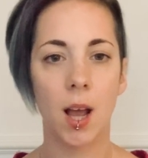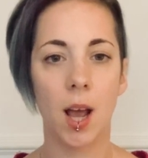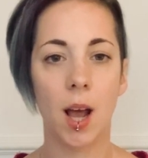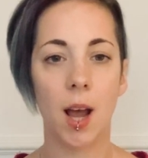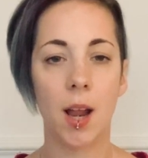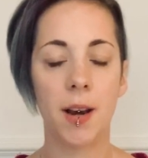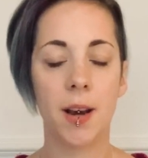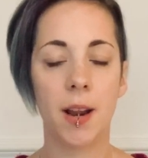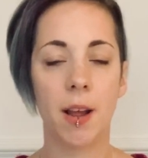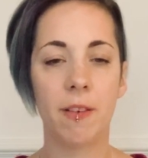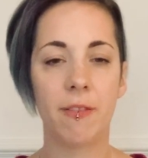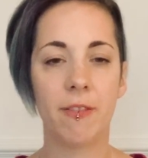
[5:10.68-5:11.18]

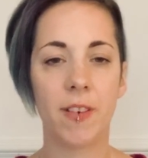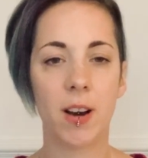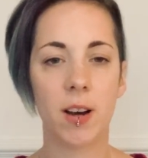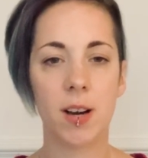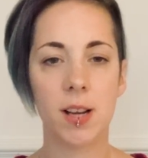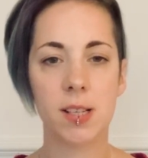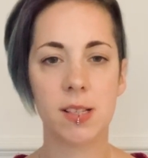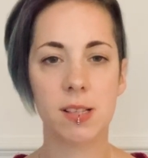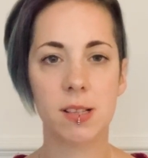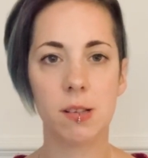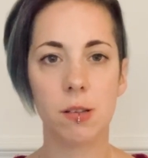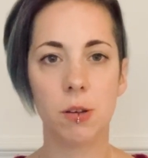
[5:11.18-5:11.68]
And now
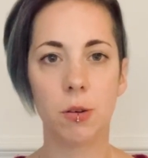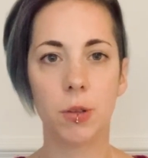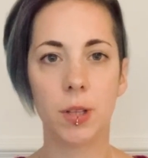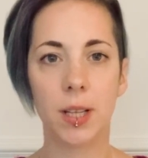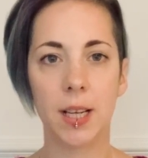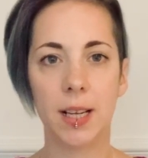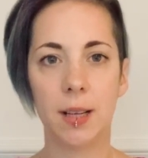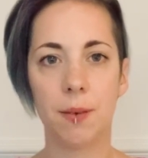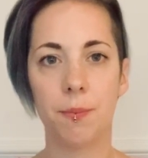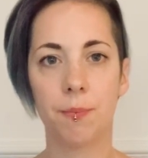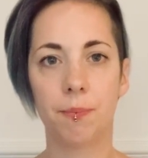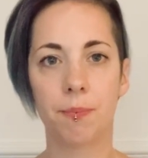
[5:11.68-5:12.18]
very
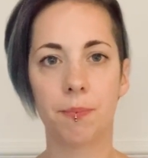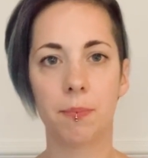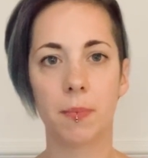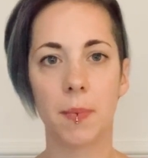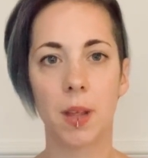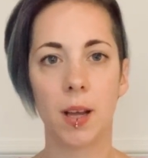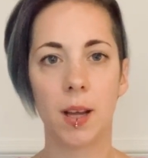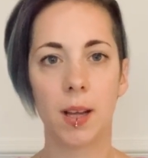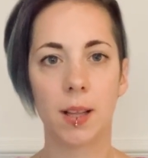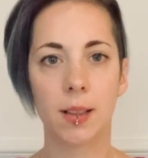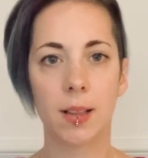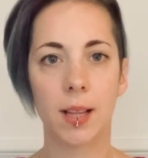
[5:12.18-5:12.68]
slowly,
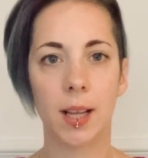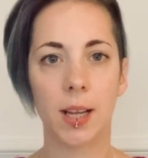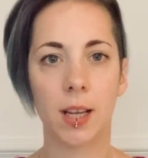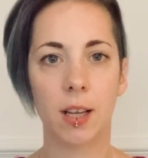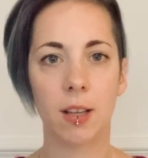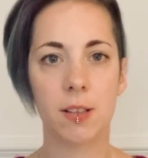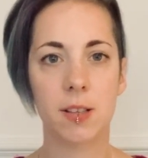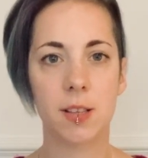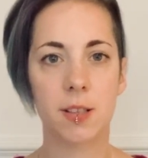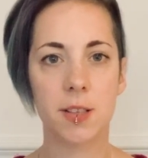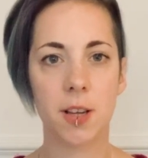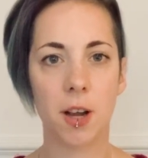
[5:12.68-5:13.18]
I'd like
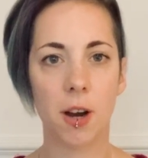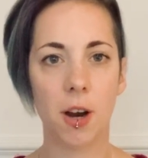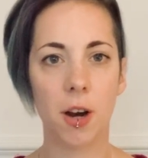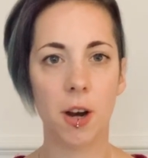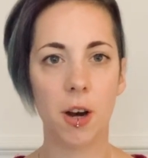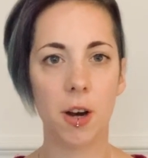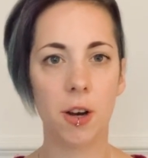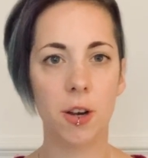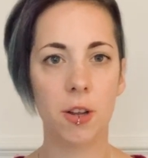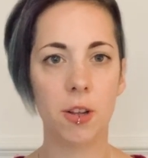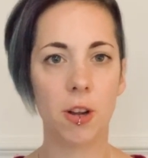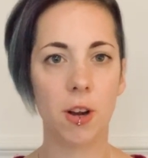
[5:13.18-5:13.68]
you to
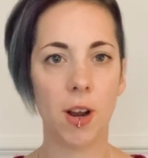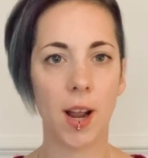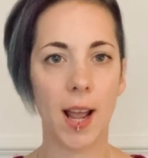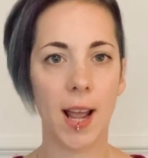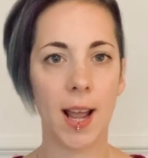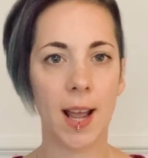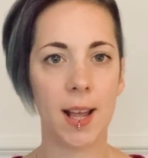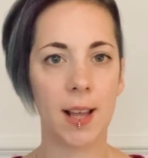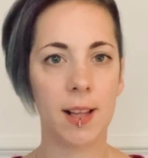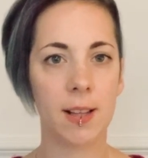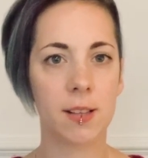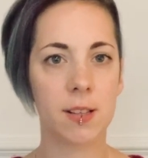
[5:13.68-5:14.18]
turn your
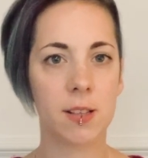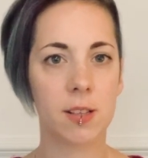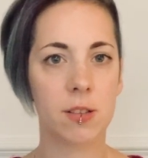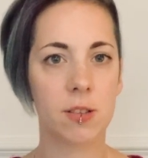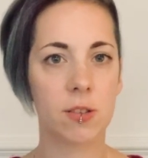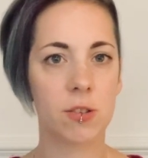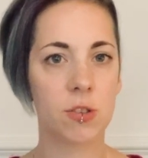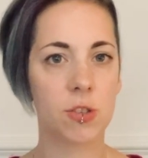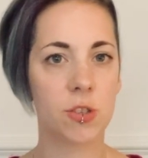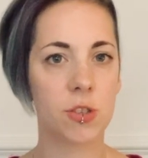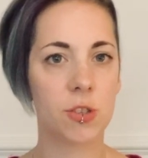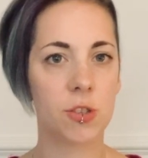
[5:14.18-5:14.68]
head
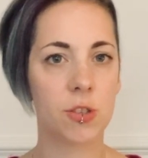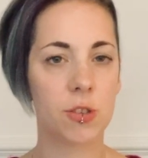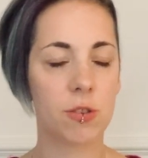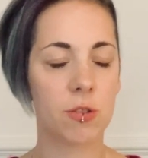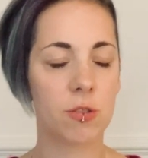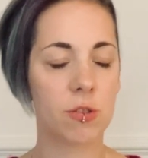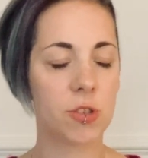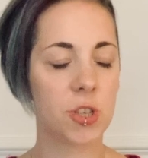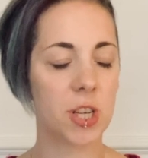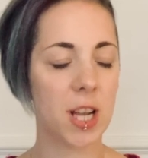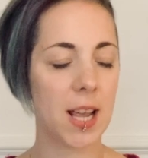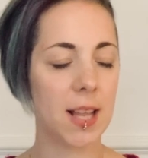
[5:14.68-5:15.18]

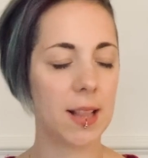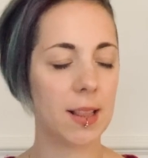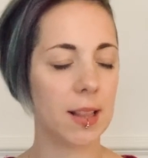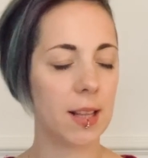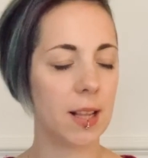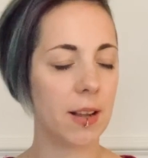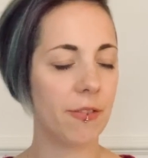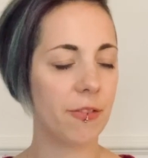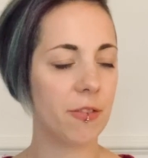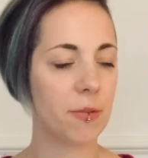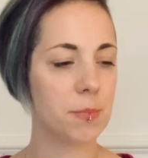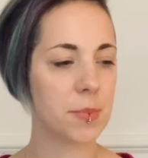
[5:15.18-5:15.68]

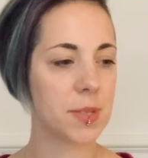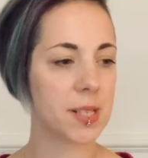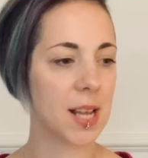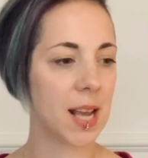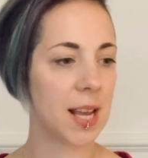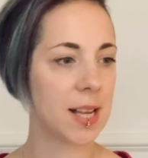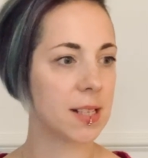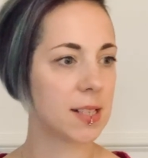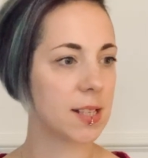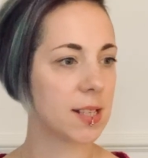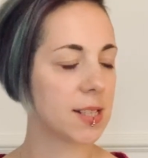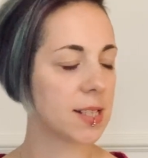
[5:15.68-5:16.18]
gently from
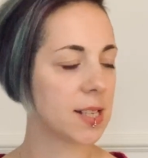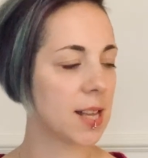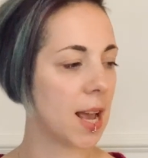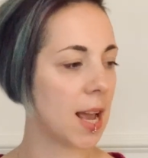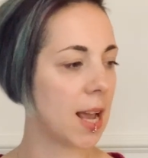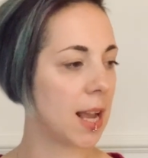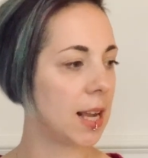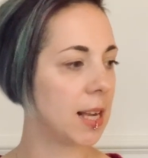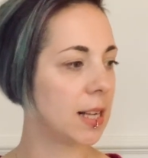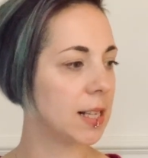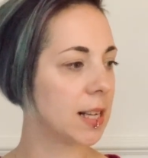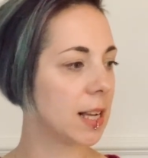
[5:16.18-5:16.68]
side to
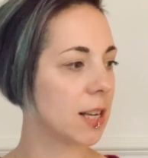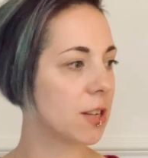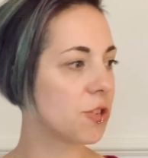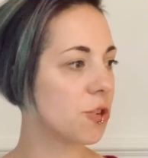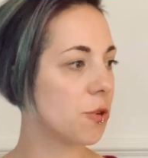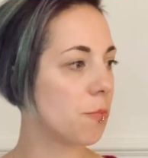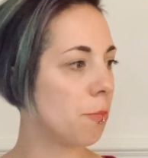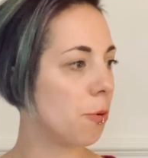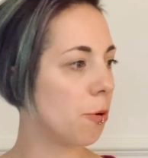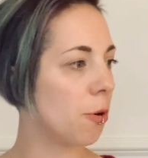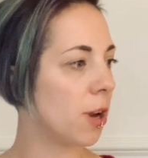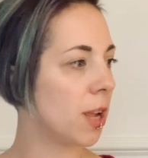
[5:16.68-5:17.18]
side as
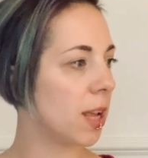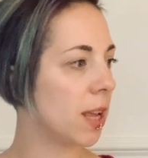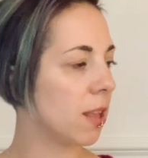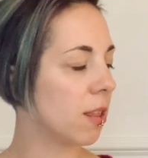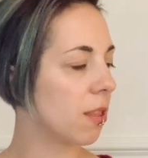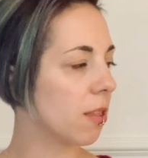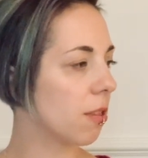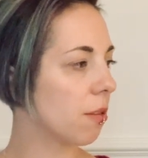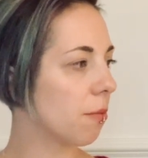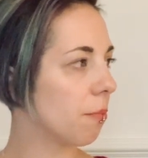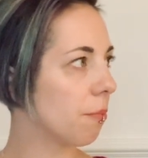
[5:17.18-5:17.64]
you breathe.